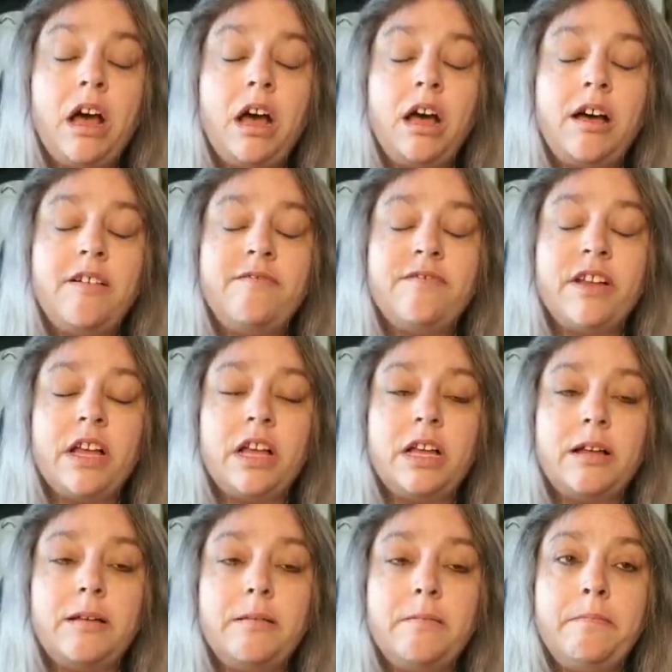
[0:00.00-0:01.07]
of
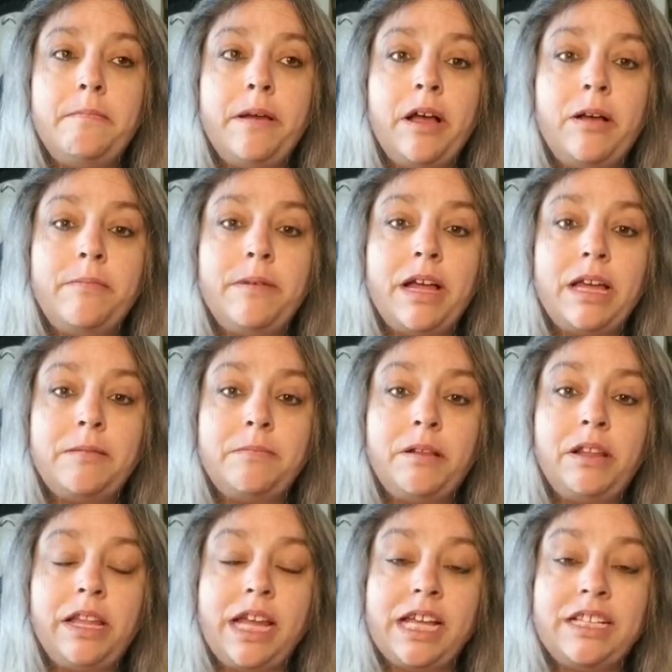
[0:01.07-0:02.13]
Belmont and
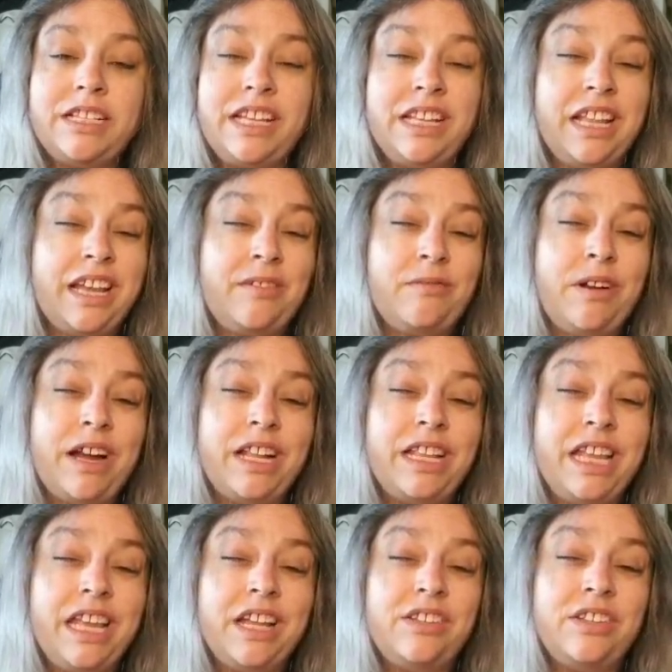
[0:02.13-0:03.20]
Pulaski, like right
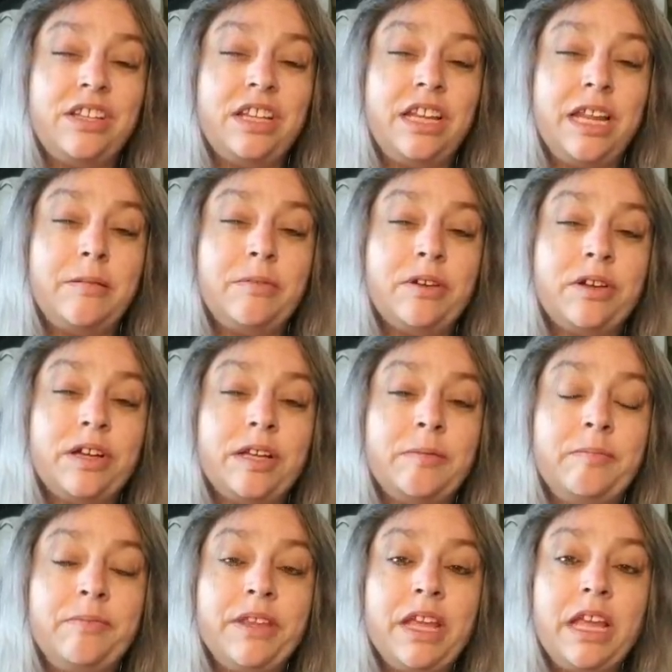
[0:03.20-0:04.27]
at the edge of the neighborhood,